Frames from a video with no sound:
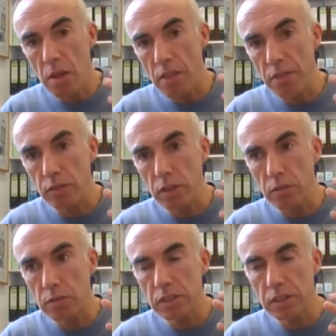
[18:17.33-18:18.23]
I think
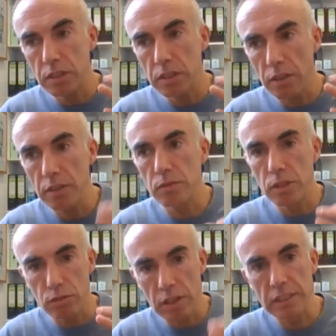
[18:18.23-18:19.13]

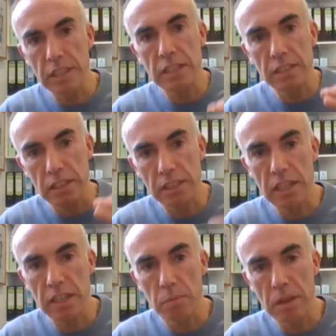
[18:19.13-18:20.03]
the trustees and the
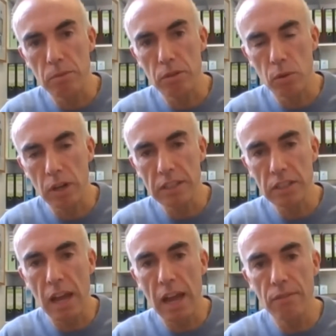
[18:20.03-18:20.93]
senior people at the
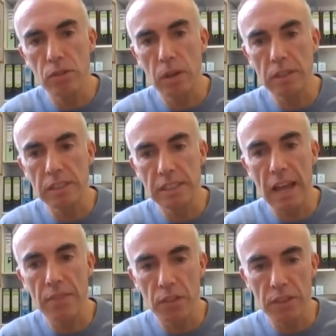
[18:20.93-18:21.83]
organisation have to
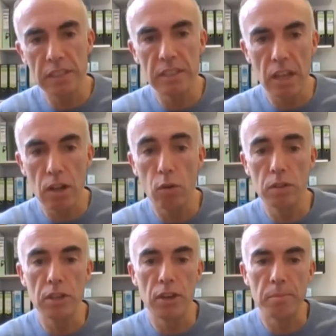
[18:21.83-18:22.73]
understand that this is a
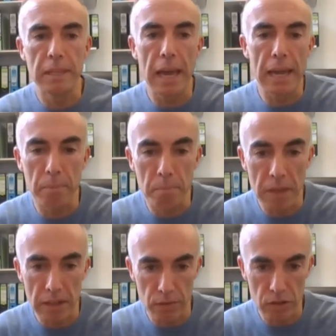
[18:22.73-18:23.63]
long-term game,
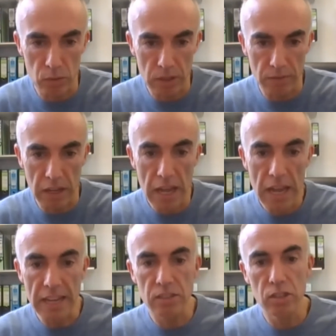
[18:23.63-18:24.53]
individual giving.
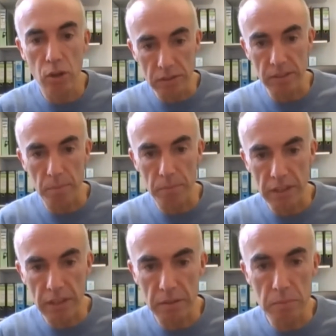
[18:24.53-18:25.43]
It's not something
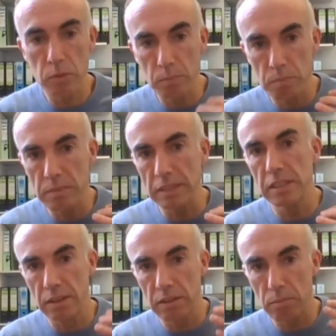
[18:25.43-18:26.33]
that will
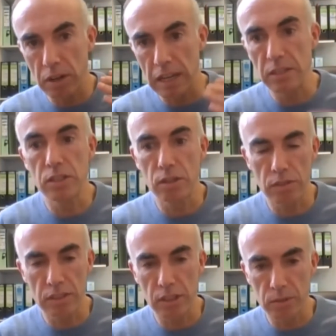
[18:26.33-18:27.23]
necessarily bring instant
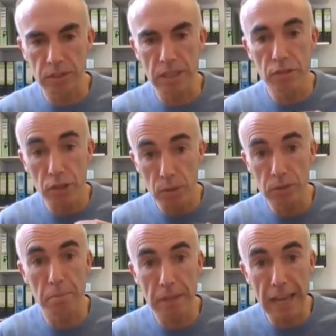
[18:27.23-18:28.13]
results, even though
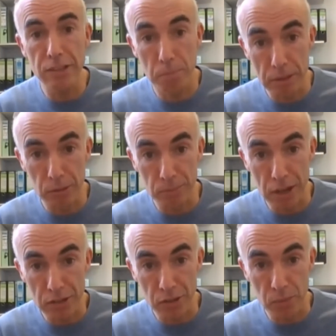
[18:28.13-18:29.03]
some cash appeals
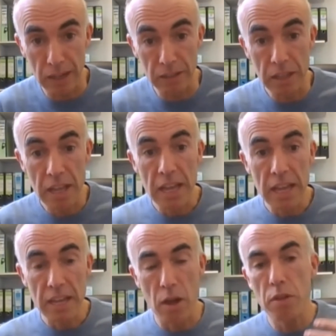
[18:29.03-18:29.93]
might do well.
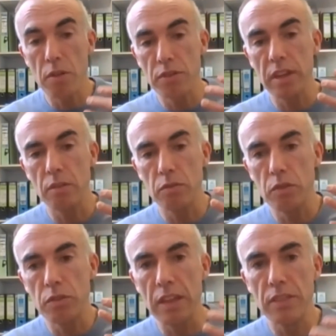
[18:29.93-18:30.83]
You know,
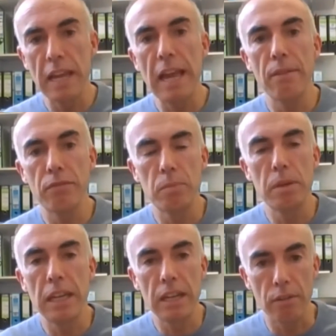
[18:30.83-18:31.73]
they have to
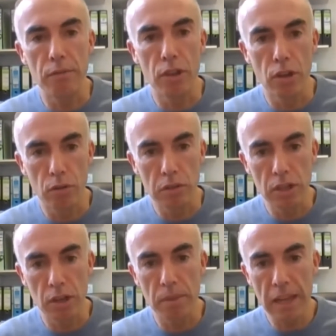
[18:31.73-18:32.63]
be in it for the long
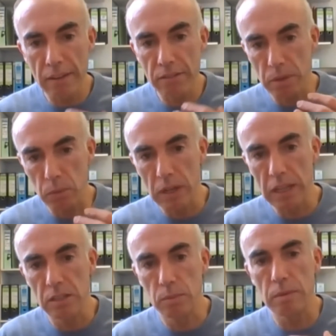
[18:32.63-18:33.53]
term. They have to be
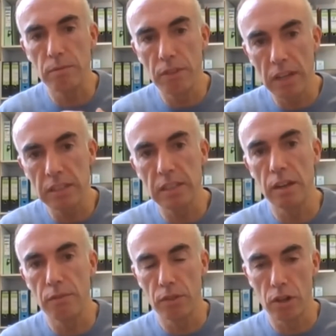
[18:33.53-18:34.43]
willing to invest in
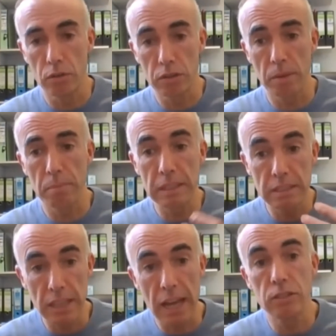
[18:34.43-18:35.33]
it for the long term,
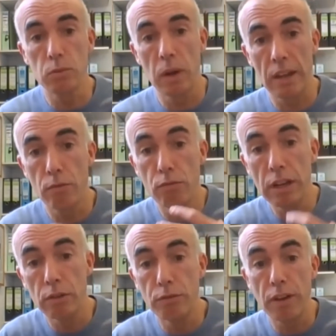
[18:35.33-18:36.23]
because that's where the
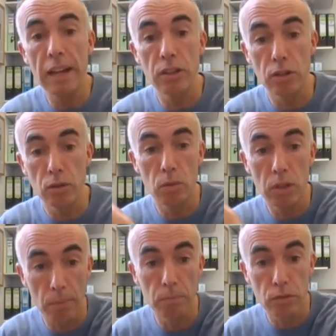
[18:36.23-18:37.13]
real value
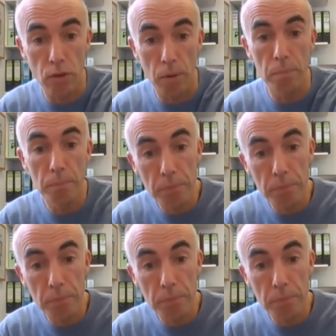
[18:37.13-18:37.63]
comes from.